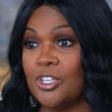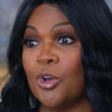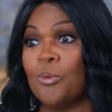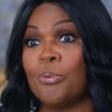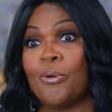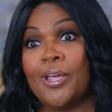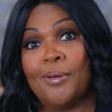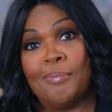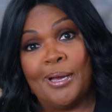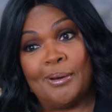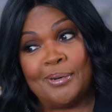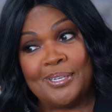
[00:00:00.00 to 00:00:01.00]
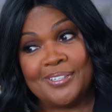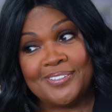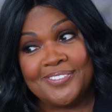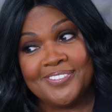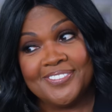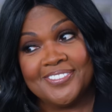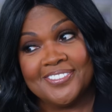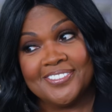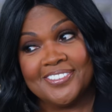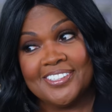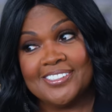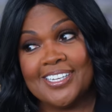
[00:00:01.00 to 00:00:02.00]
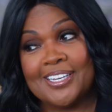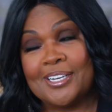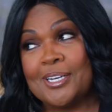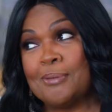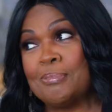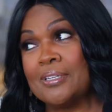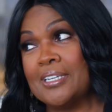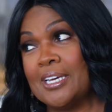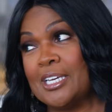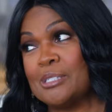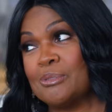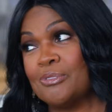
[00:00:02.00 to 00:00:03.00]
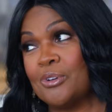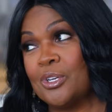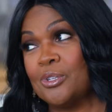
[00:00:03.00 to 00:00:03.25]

to go pray about it, yeah. and take a couple of days before